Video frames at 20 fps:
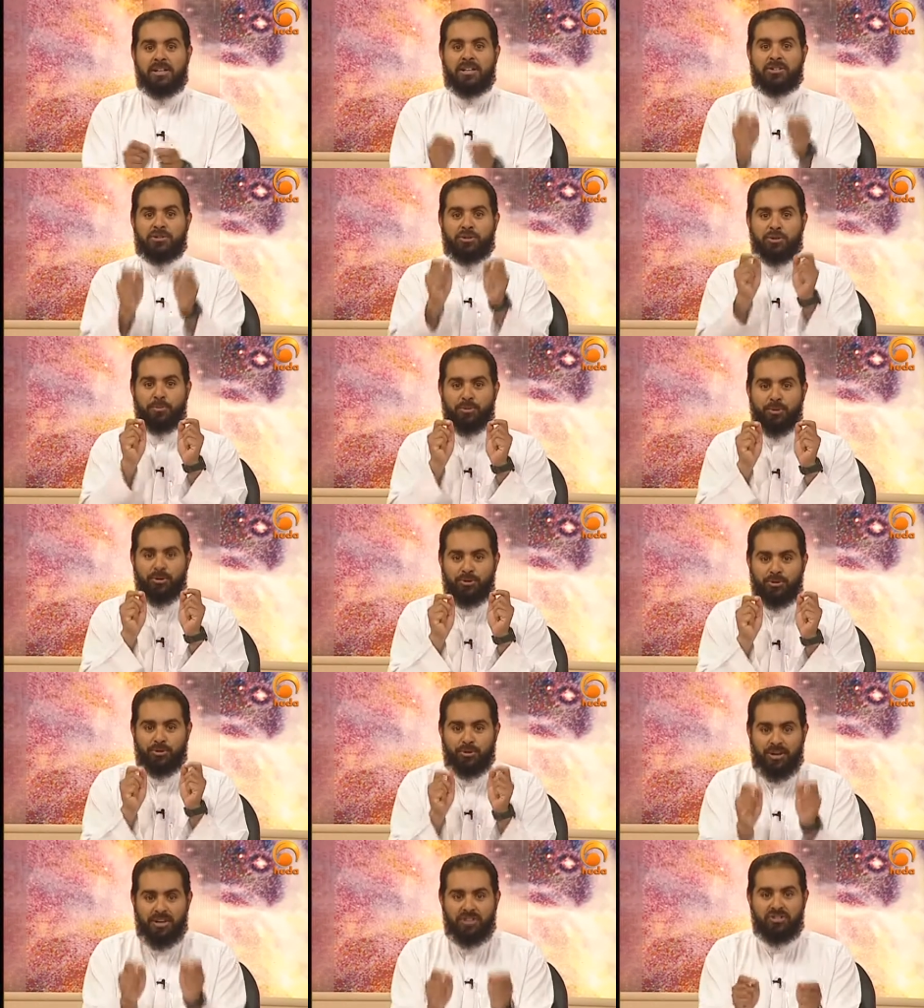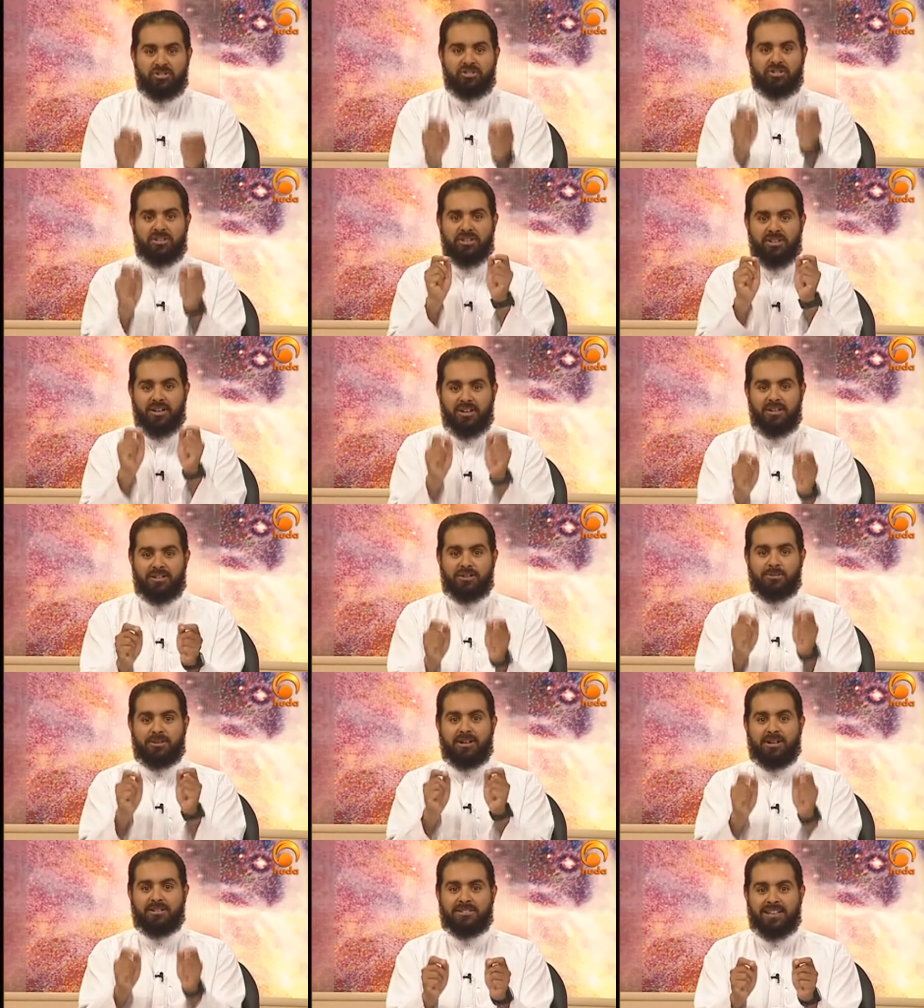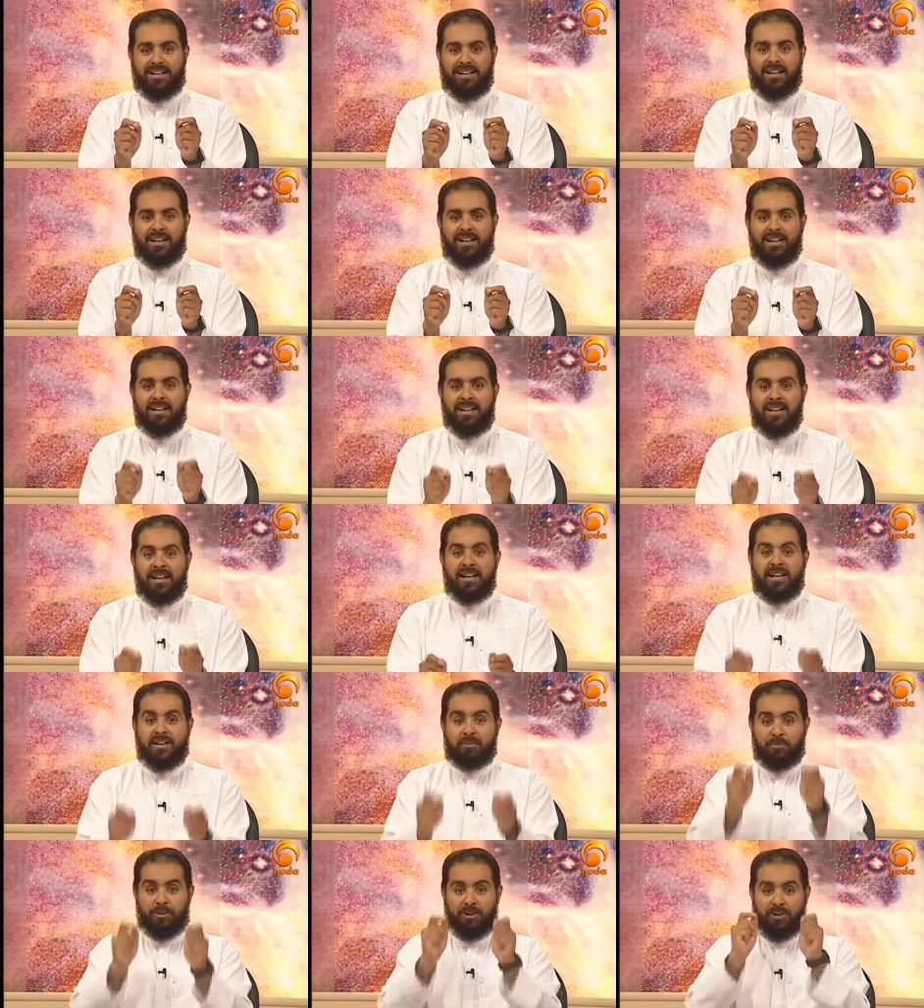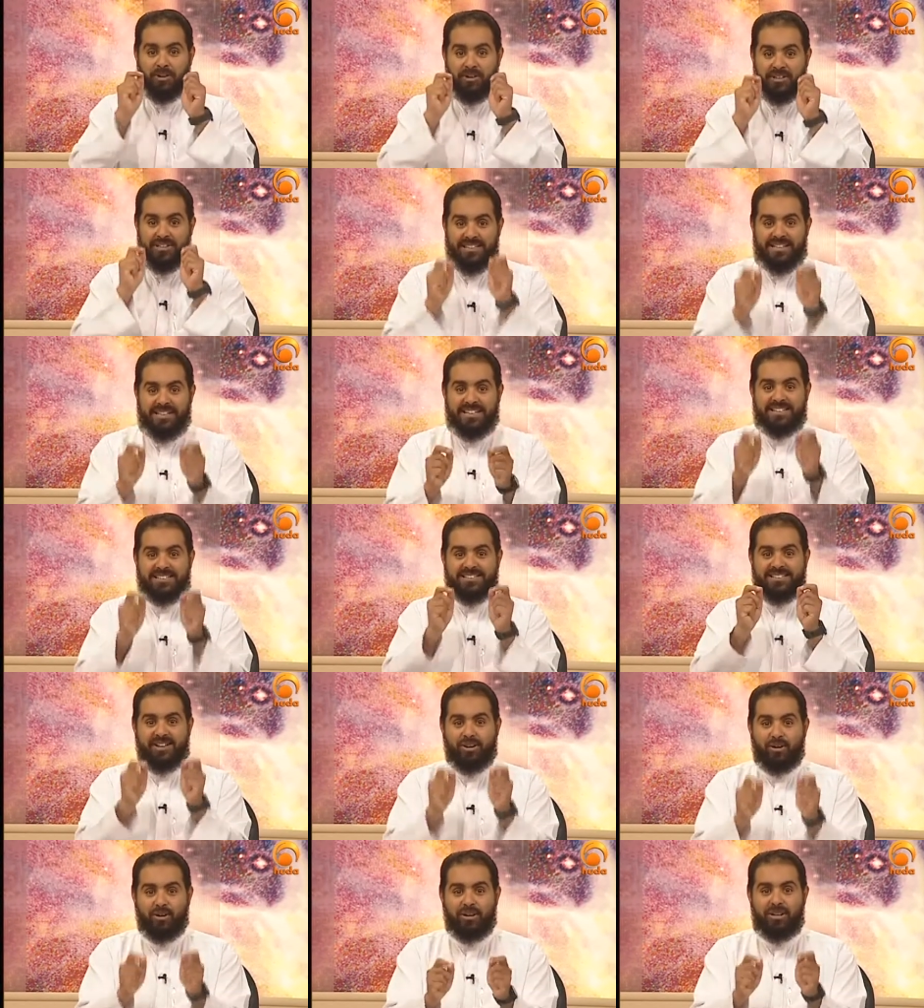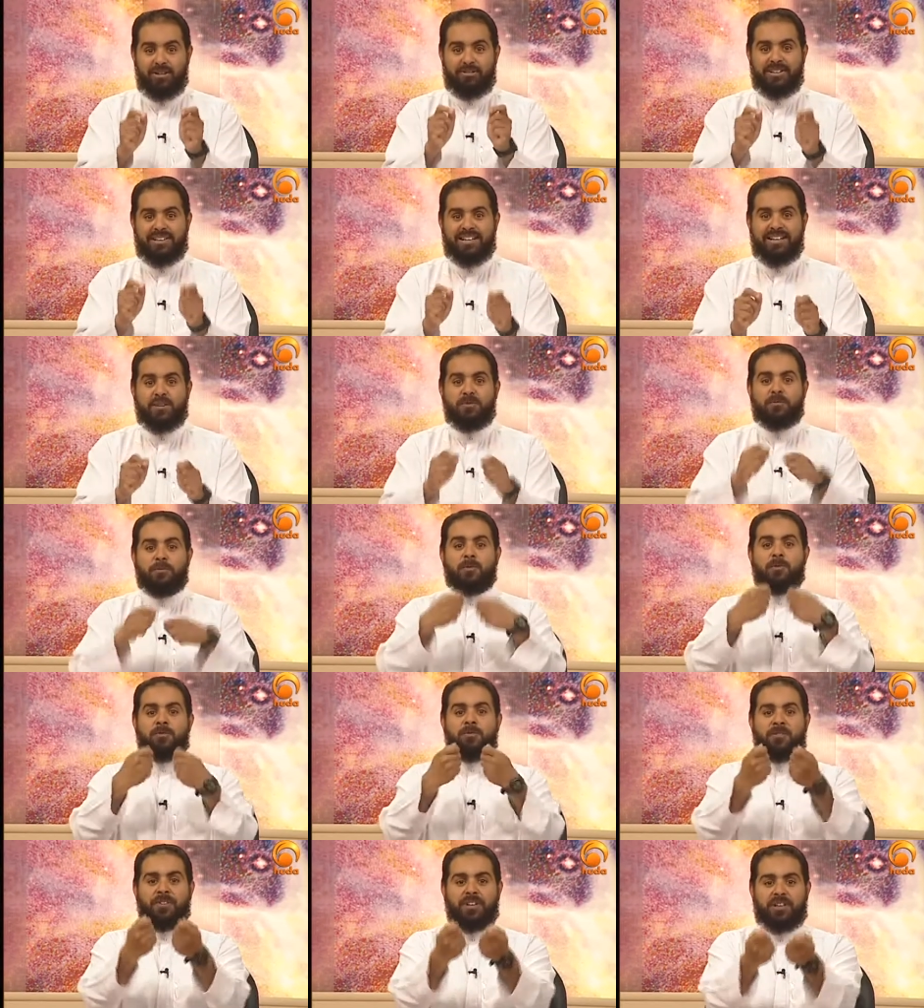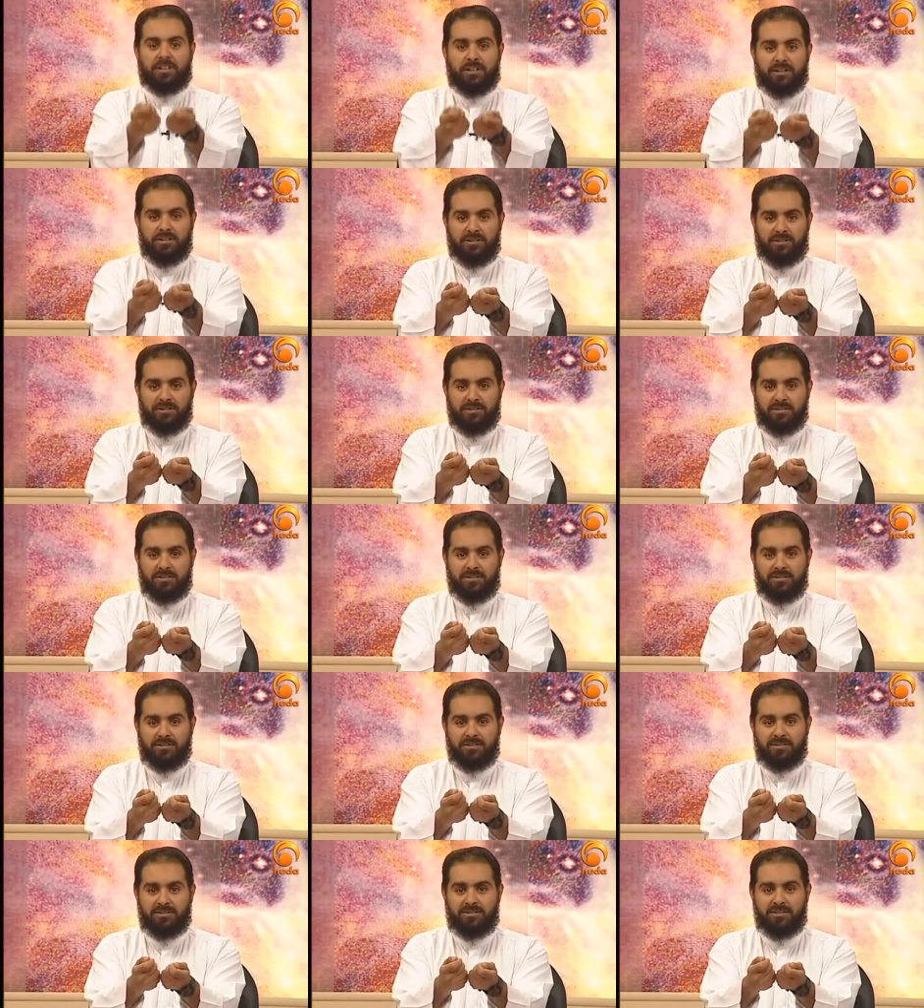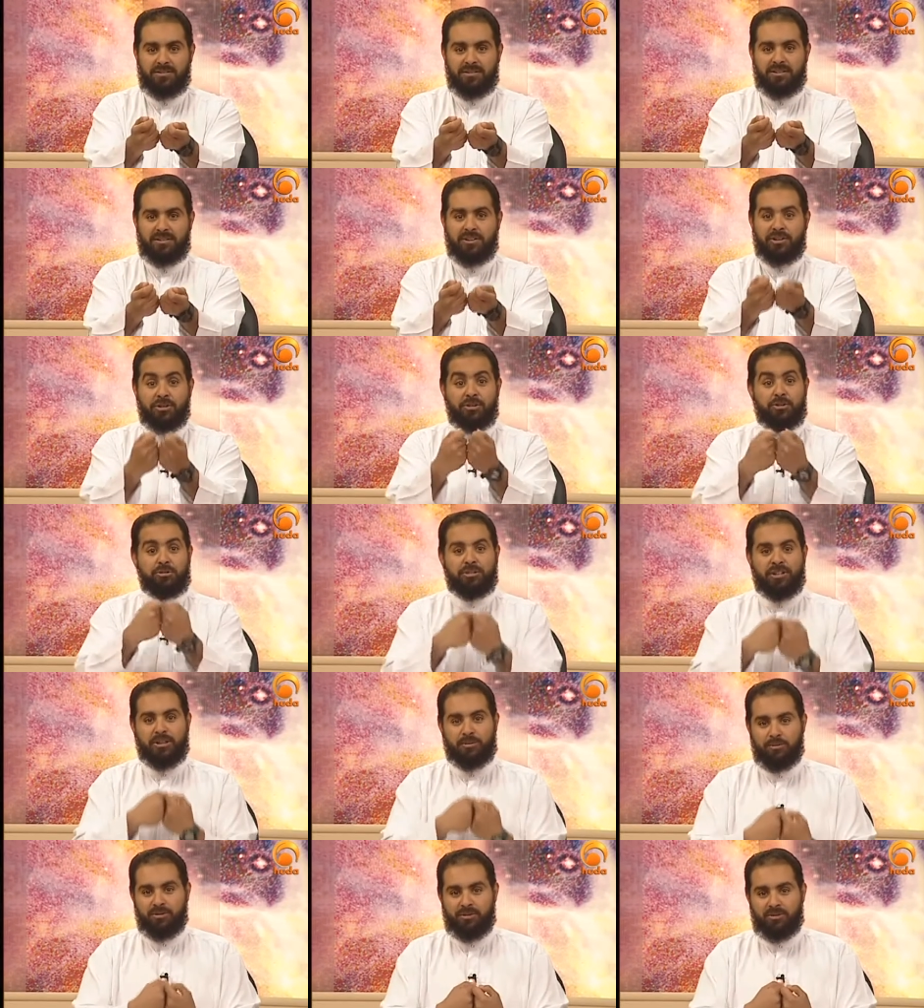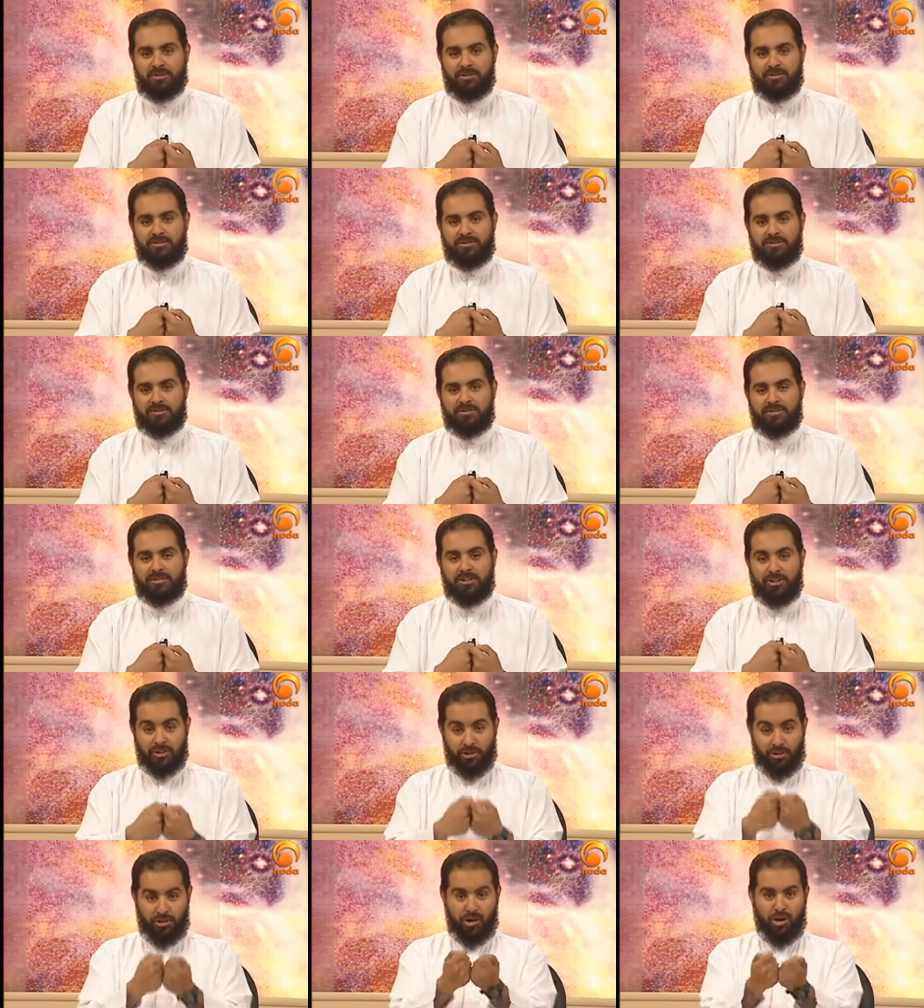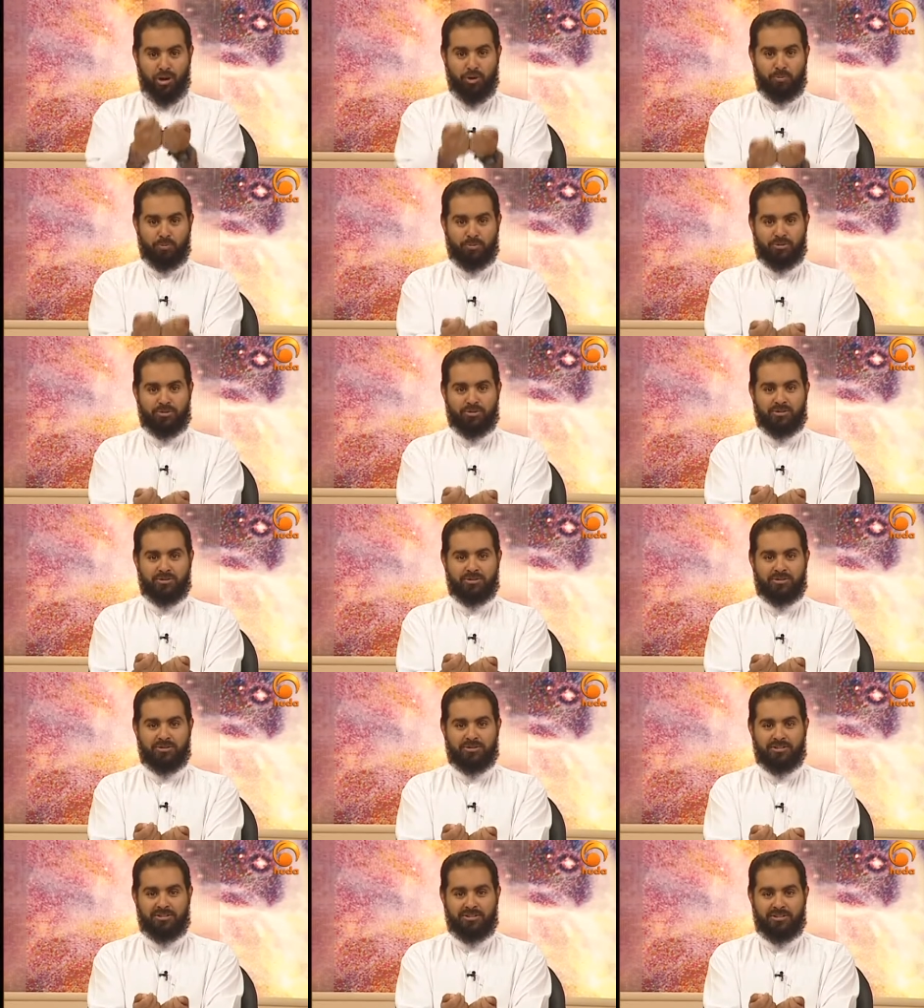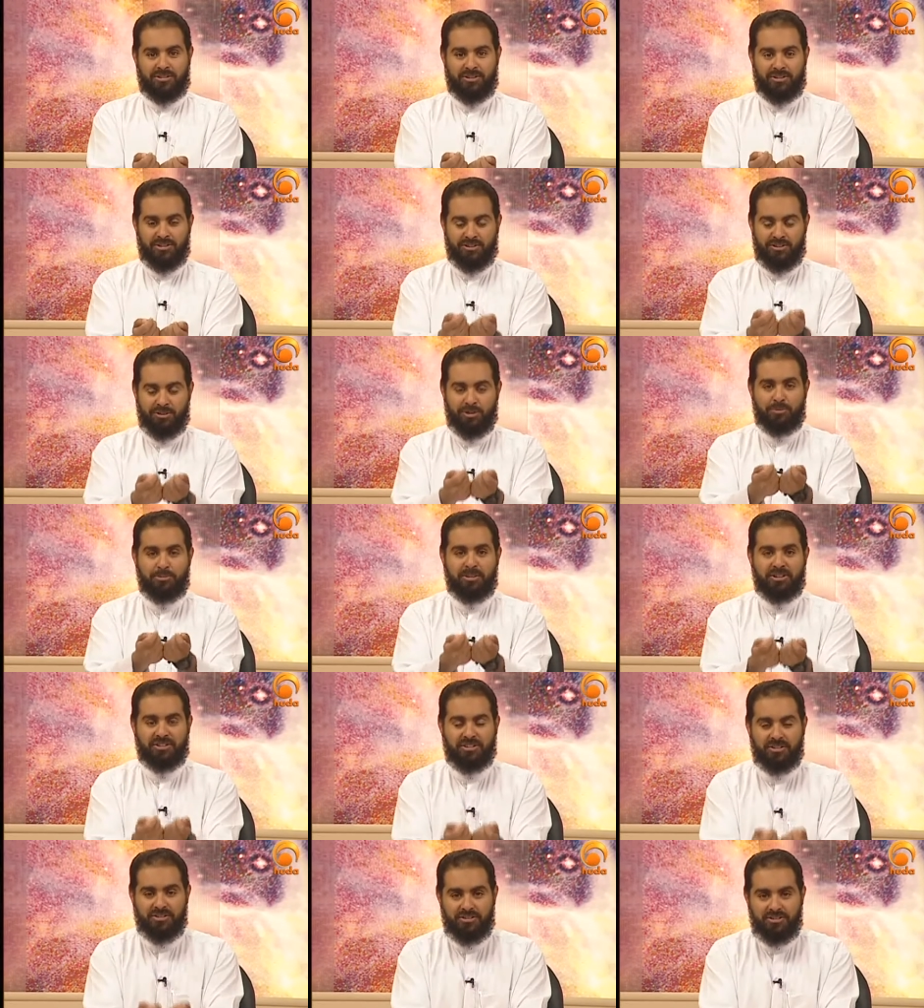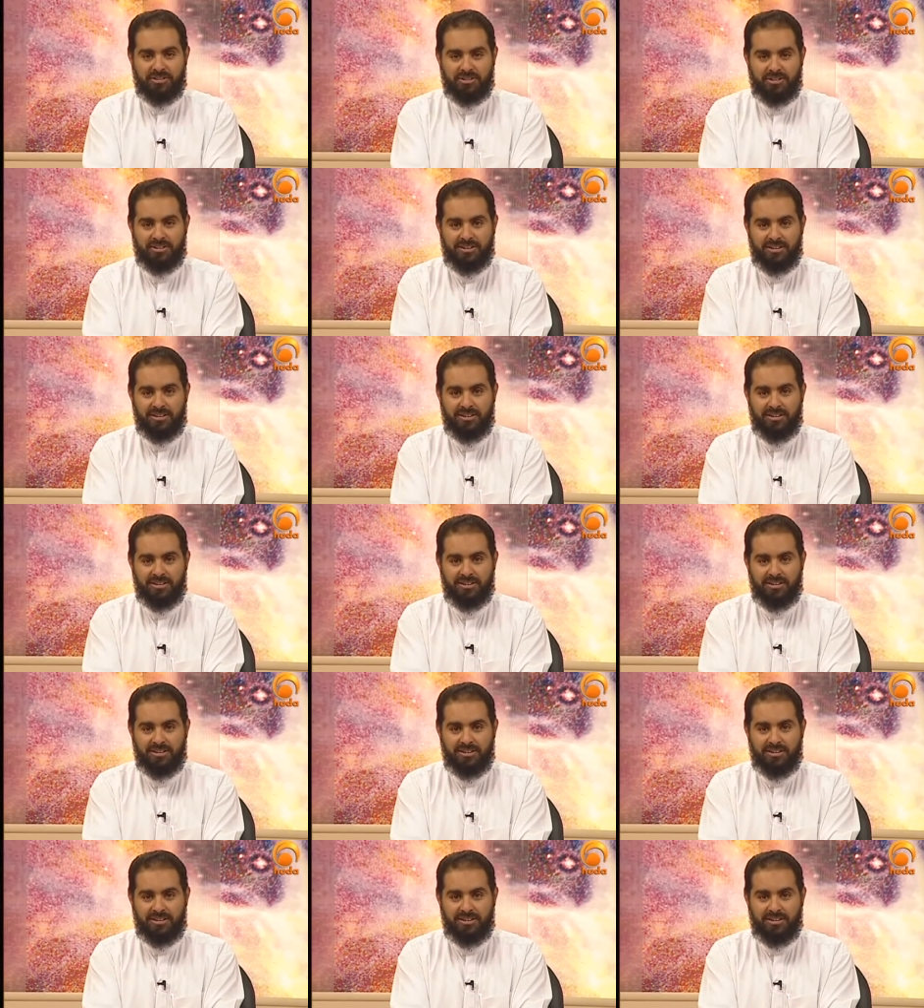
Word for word: is to put trust in Allah subhanahu wa ta'ala, because He is the only one that can fulfill your dreams, your hopes, your missions.